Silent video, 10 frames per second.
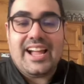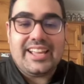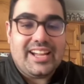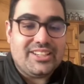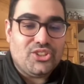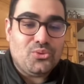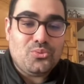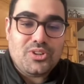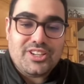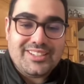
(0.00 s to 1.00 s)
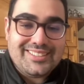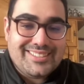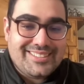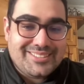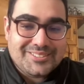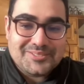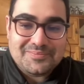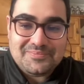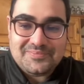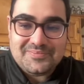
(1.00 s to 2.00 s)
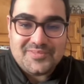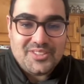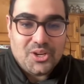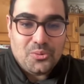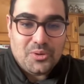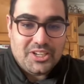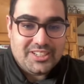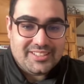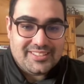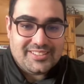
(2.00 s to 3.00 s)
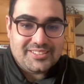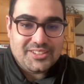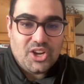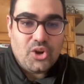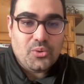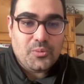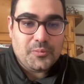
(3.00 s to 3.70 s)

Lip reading: got no words. No words. Oh.